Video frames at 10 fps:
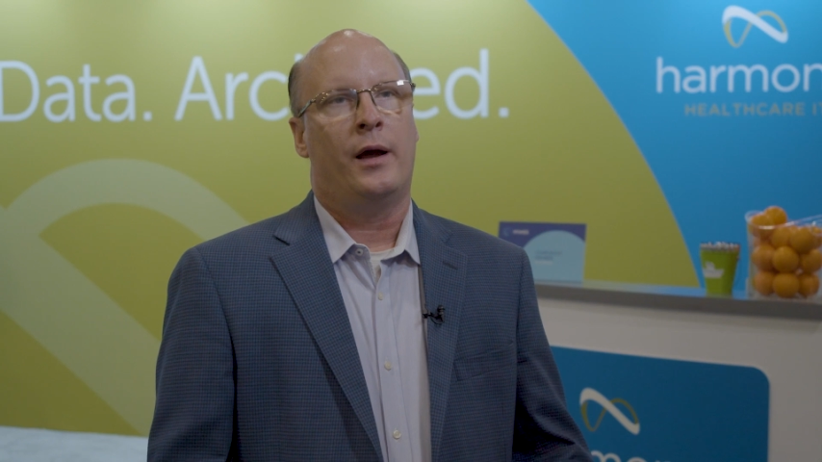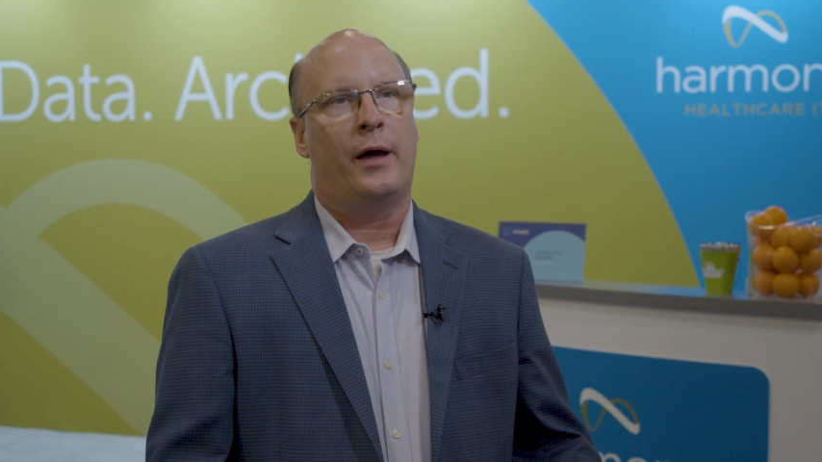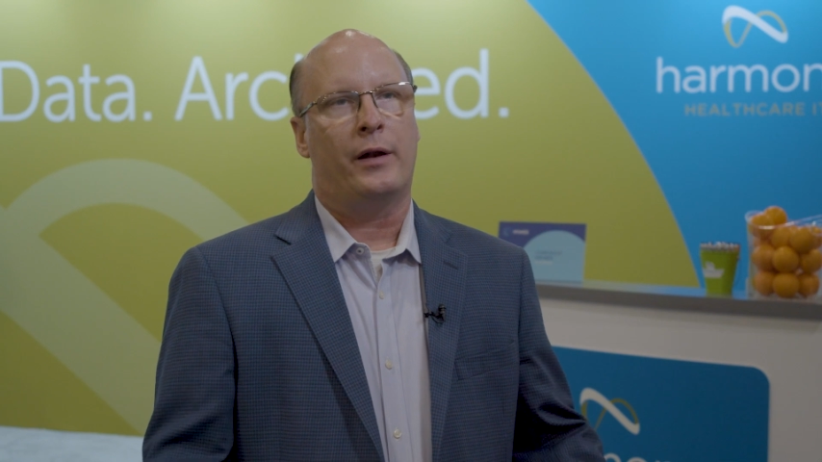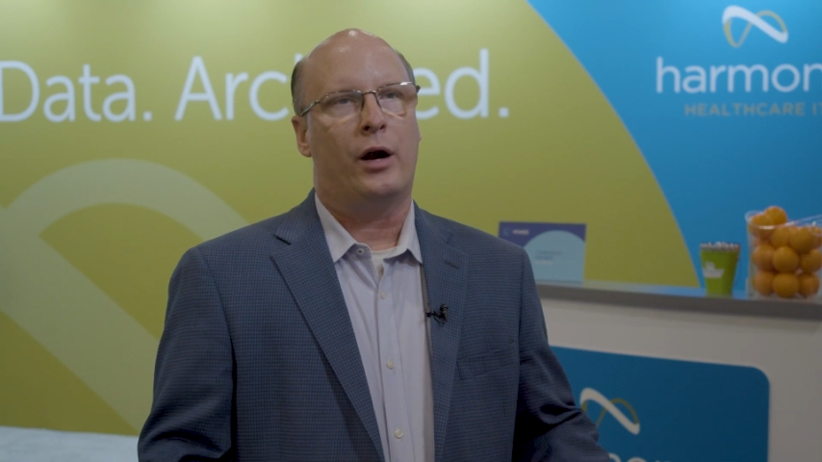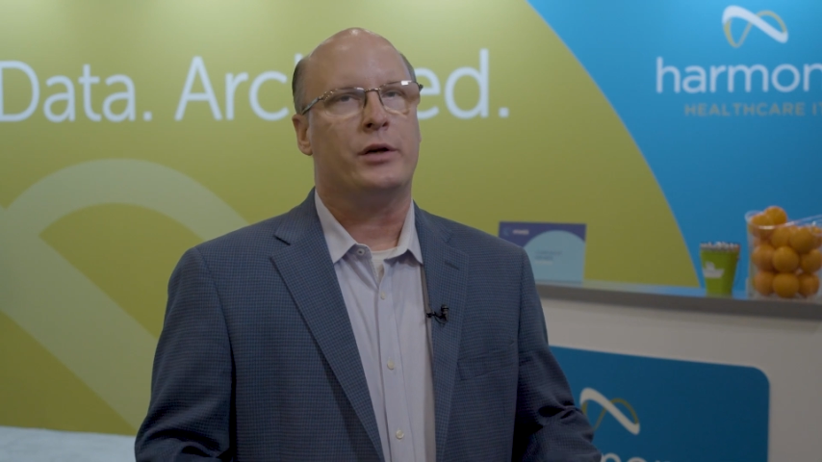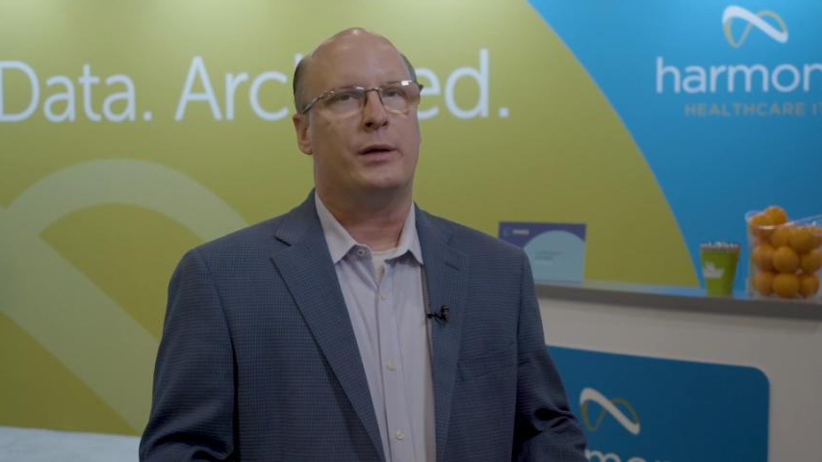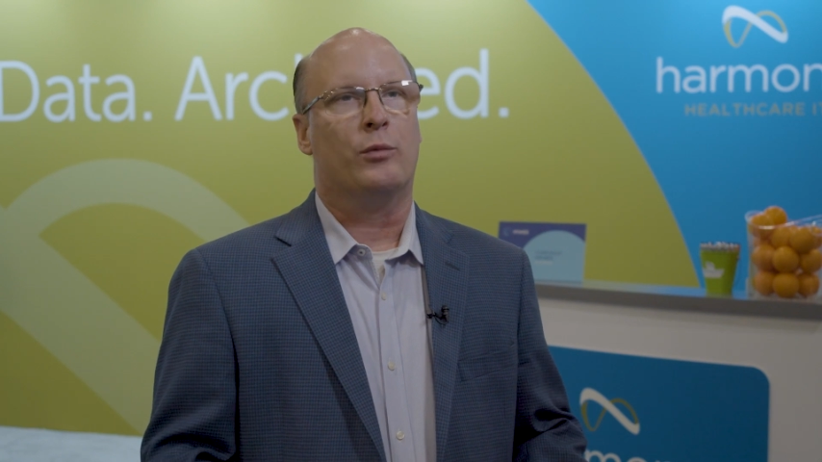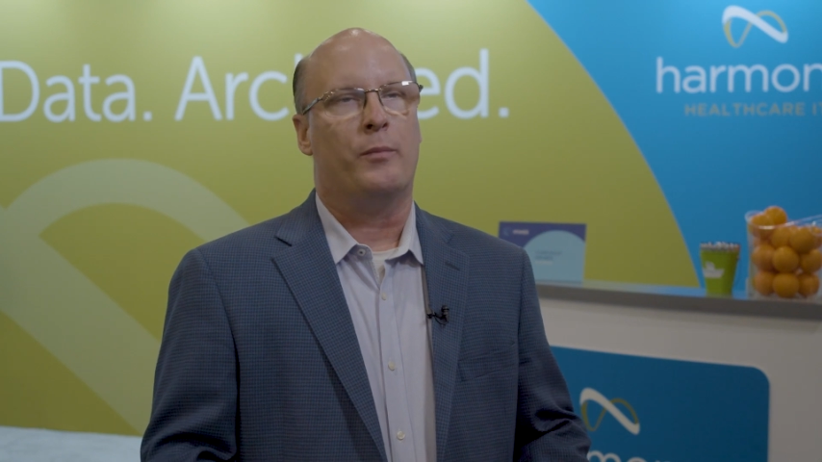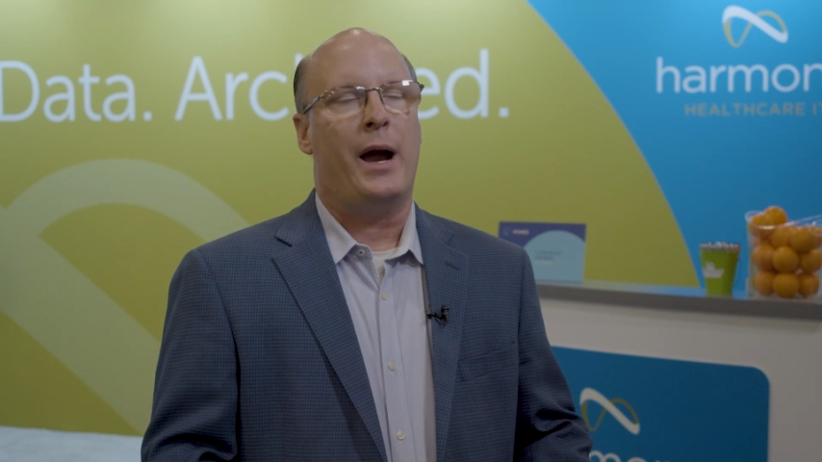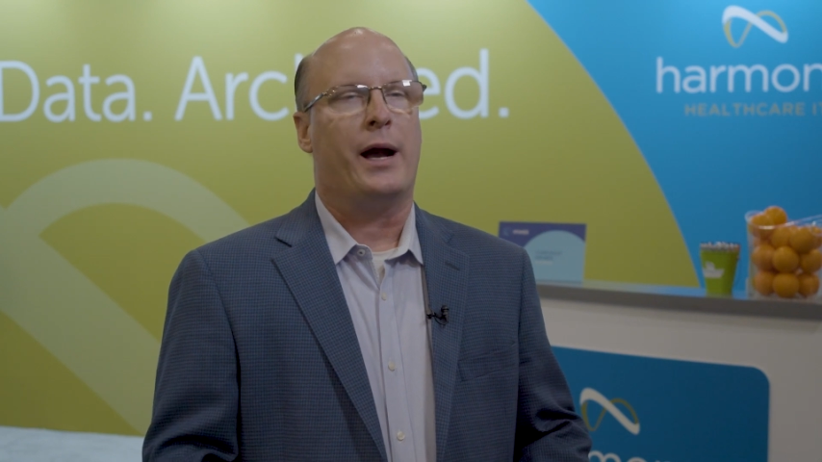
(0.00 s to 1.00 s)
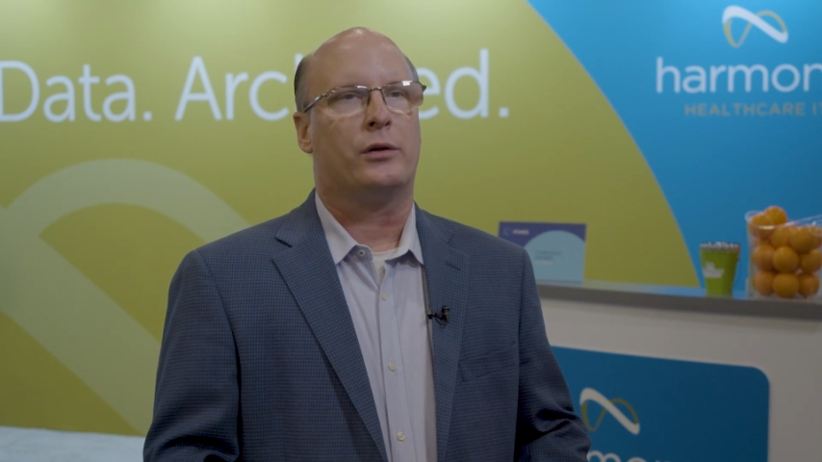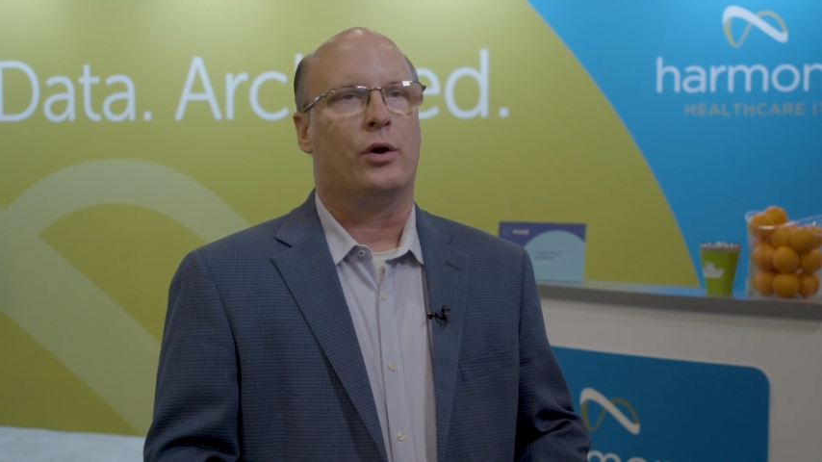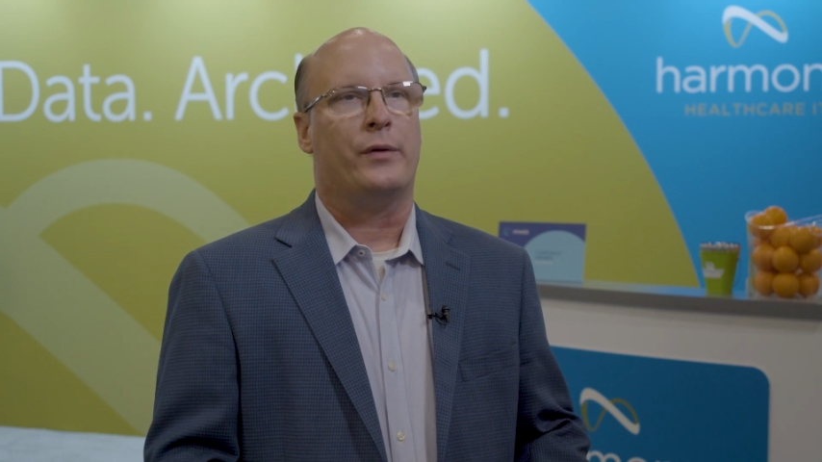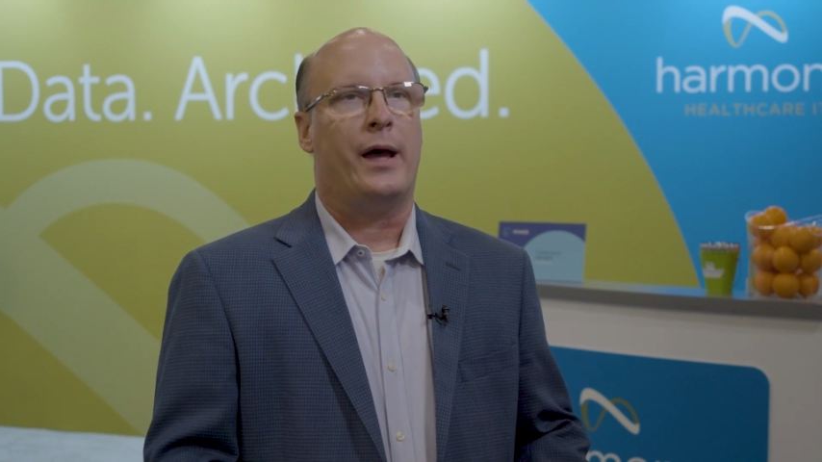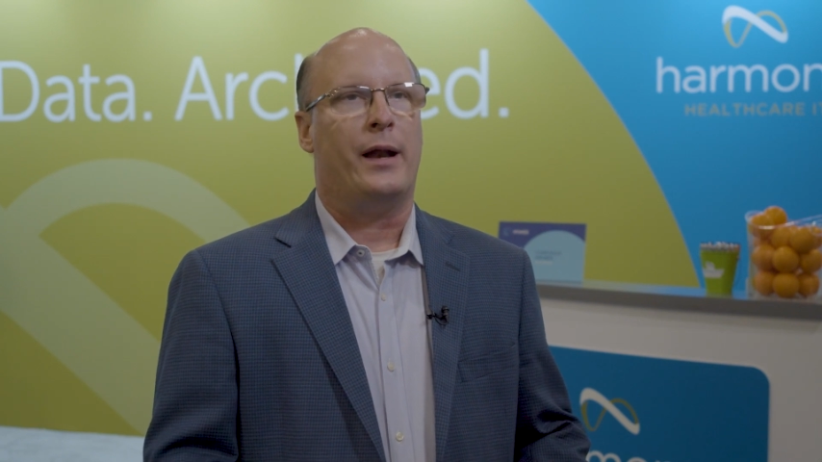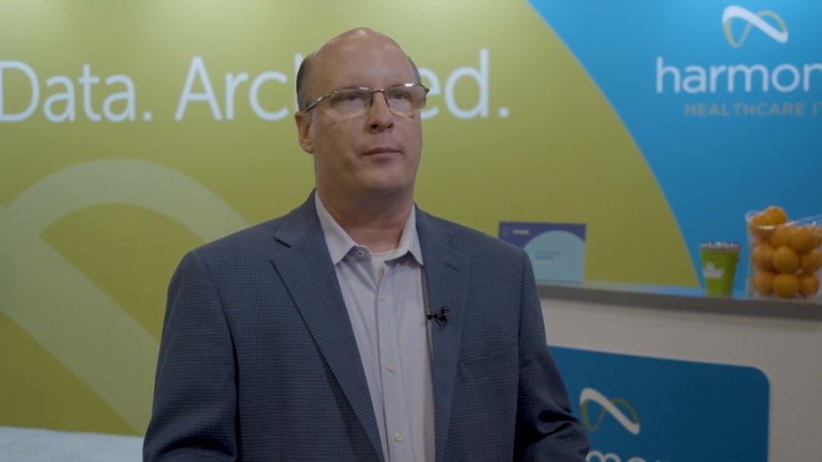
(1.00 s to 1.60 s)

And then our team will backload that